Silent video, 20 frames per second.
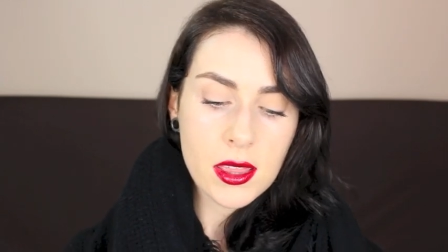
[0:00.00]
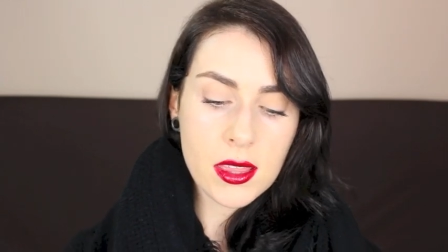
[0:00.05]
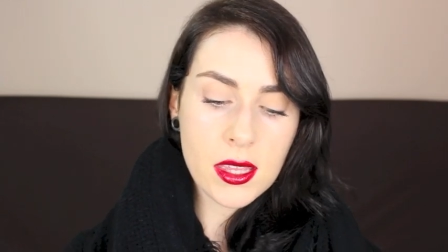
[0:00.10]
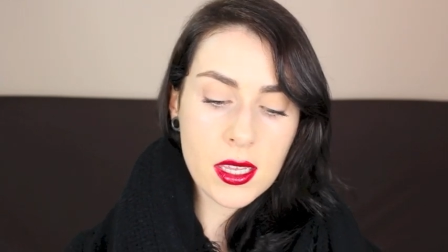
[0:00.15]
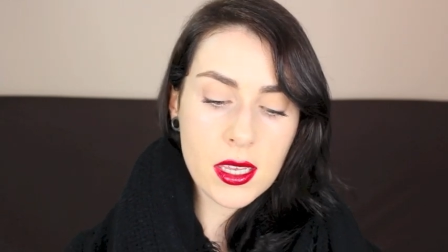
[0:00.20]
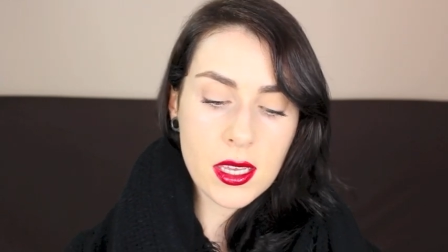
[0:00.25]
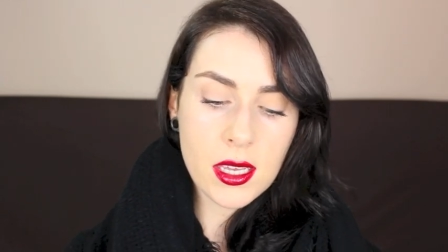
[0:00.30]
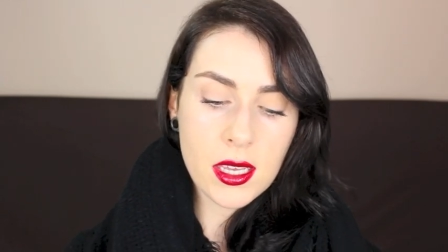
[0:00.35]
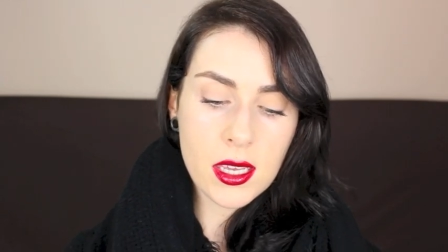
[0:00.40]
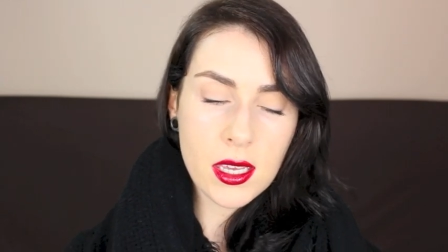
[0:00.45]

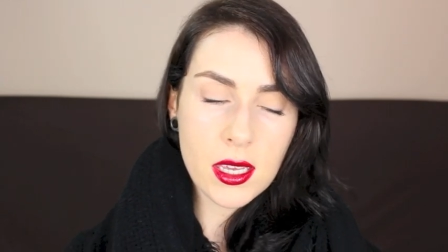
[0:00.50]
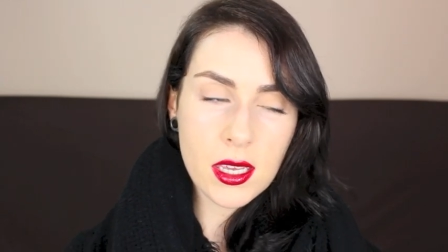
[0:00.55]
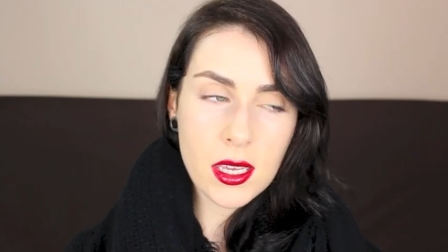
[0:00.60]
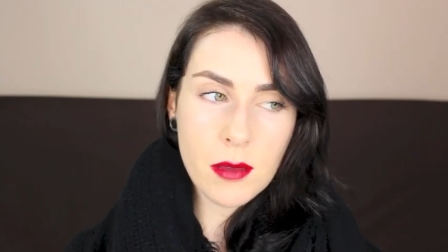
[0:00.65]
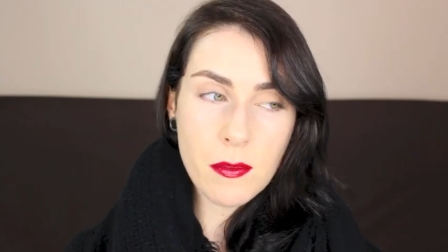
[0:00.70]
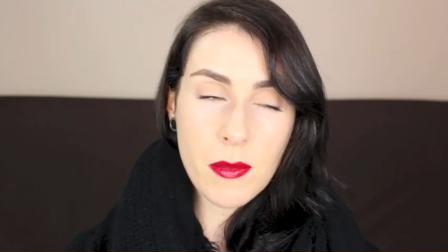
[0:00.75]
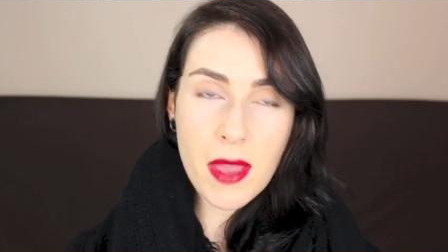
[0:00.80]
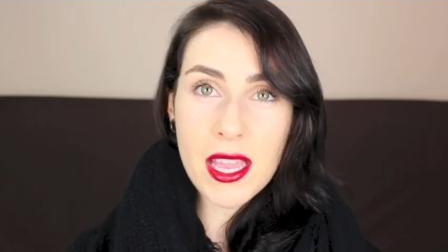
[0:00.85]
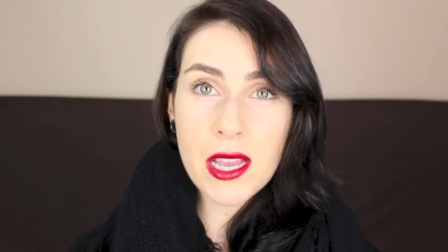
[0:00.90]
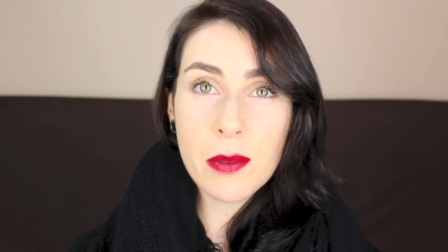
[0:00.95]

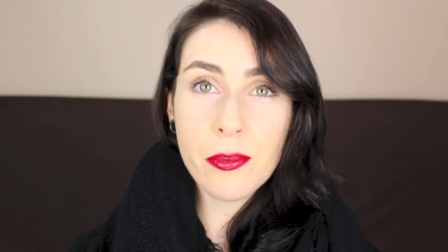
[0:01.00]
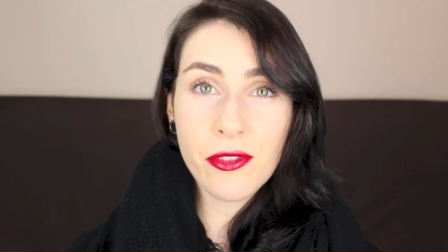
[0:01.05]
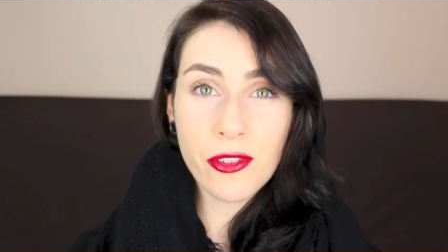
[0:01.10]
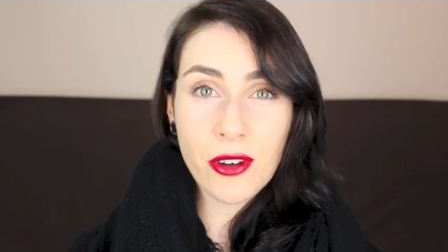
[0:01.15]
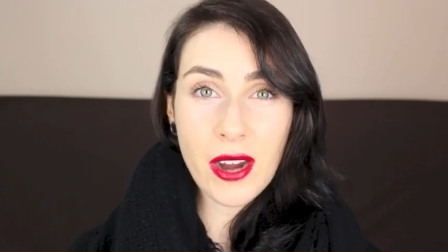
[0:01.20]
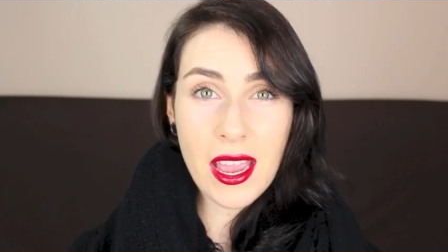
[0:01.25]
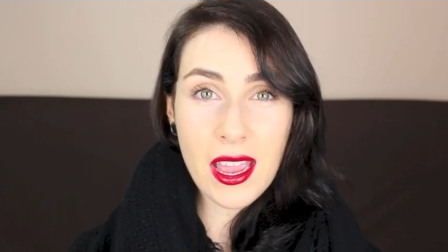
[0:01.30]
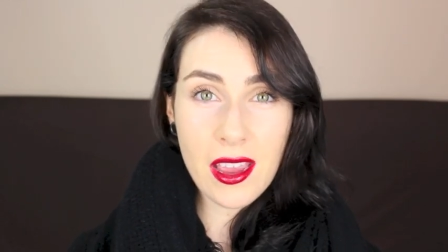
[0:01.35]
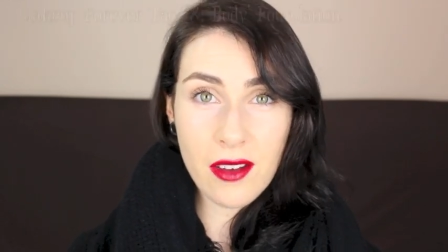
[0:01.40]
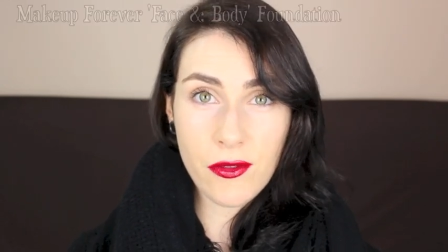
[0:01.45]
The Makeup
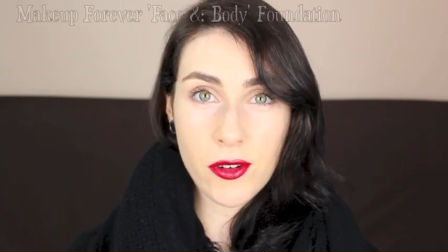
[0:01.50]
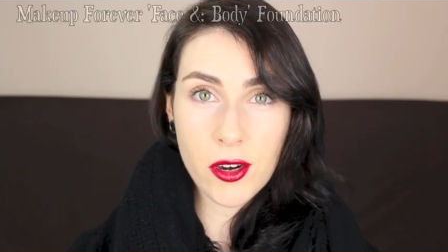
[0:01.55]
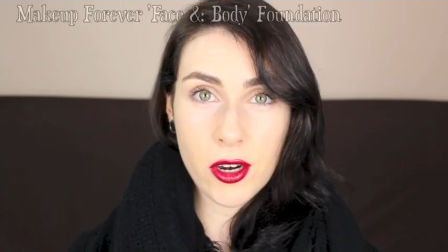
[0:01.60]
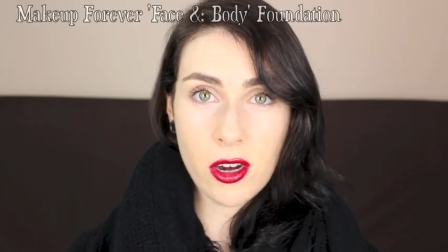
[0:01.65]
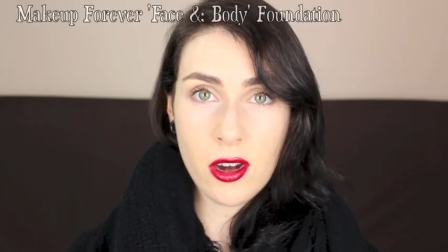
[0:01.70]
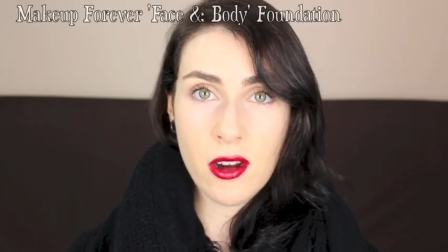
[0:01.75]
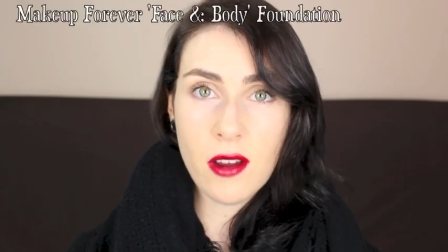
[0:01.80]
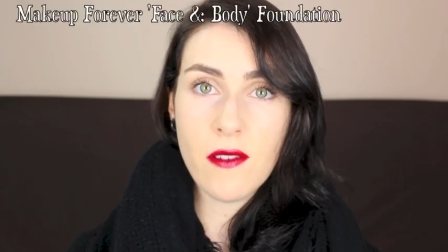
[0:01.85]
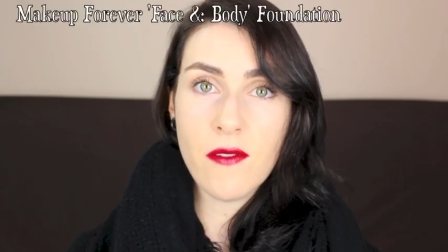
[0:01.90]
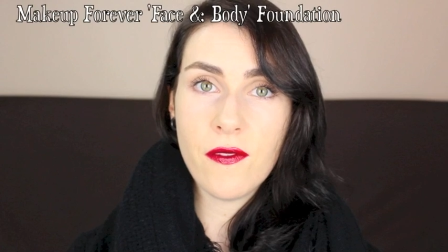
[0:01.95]

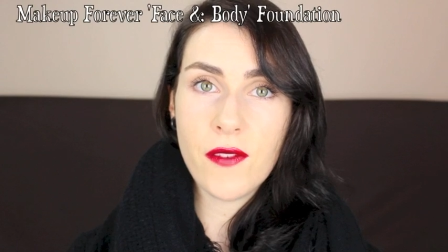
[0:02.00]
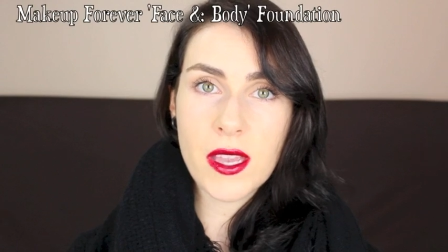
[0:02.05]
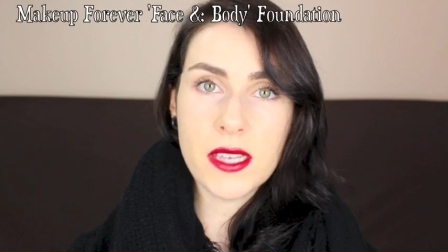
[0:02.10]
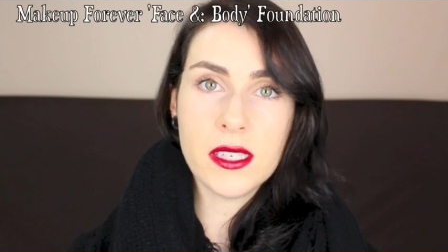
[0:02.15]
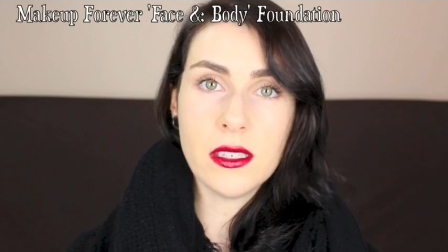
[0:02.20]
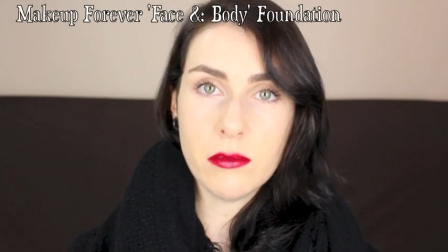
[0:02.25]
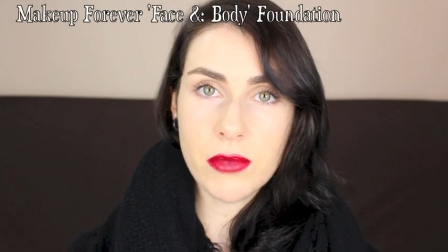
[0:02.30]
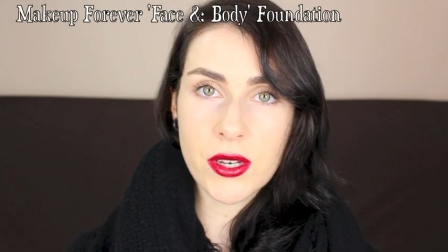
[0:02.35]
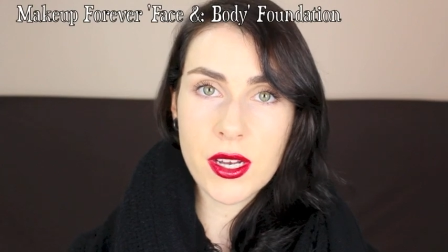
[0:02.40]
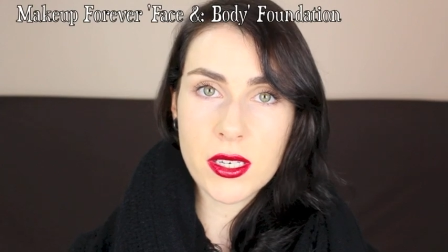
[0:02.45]
Forever
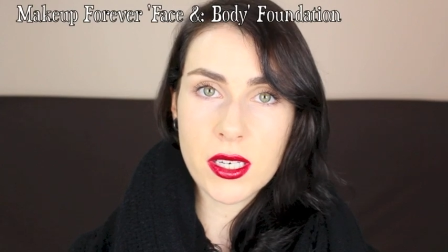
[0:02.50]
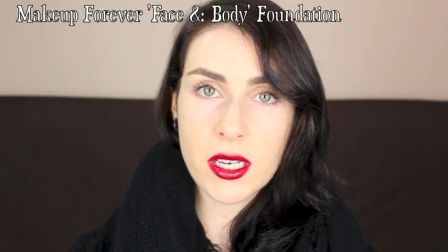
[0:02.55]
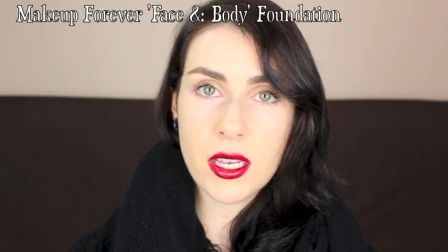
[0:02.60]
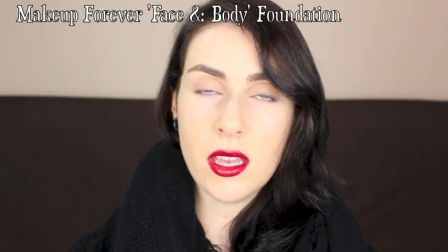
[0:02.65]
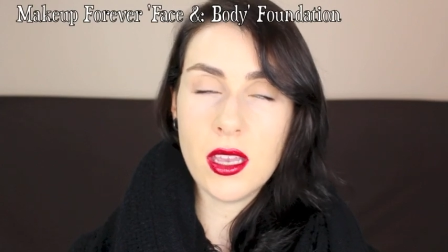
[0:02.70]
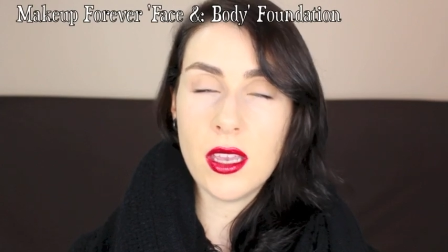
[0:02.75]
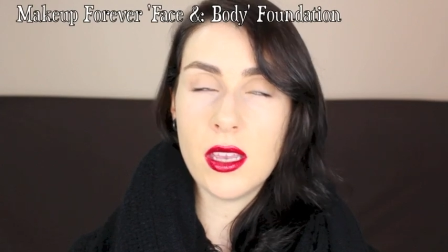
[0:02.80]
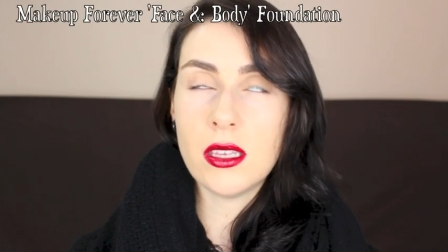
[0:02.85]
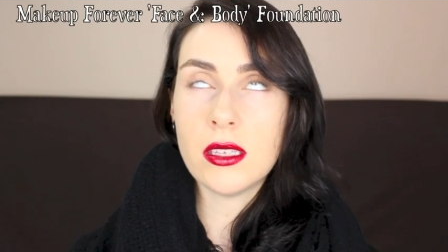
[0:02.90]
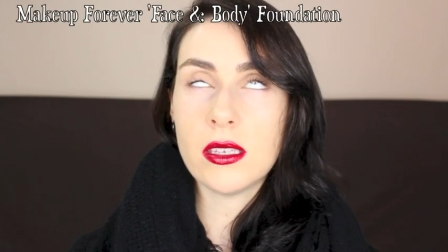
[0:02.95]
Face and Body
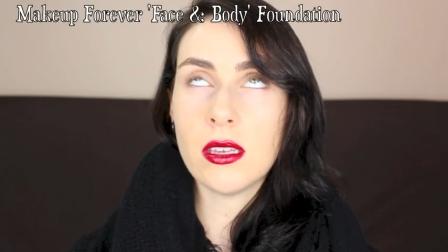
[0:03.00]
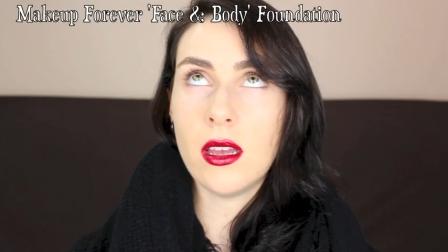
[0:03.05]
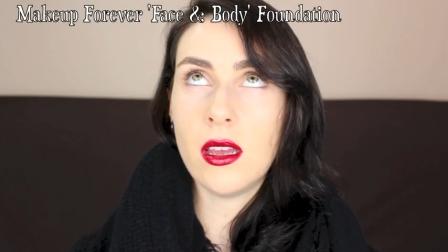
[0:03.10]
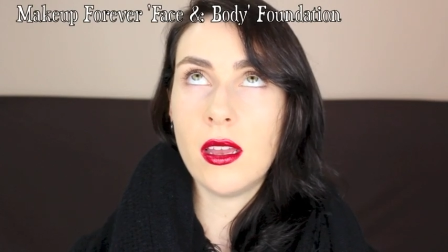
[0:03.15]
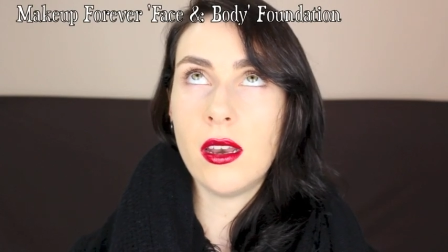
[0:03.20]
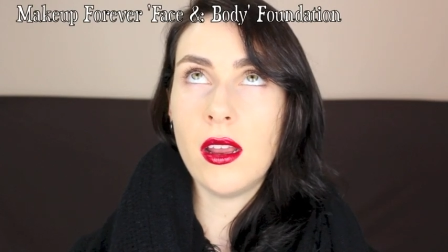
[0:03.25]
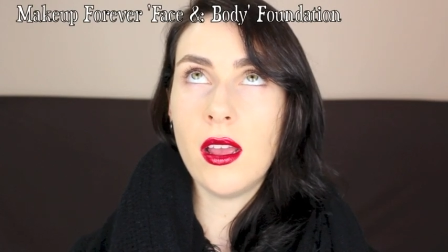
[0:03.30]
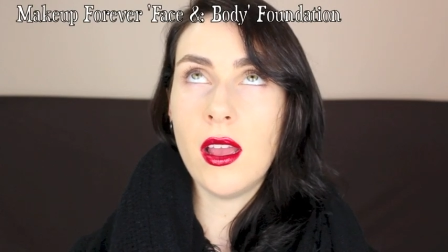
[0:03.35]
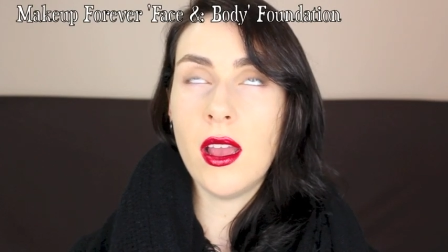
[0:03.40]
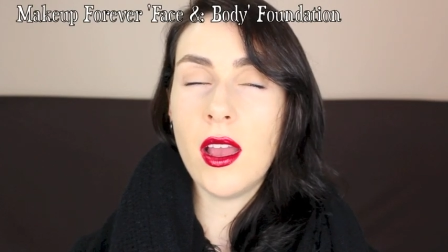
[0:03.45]
is
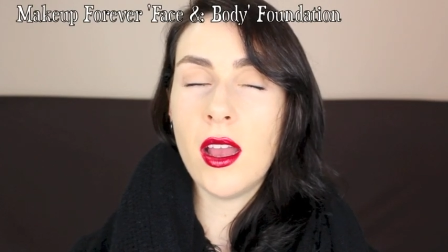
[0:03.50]
an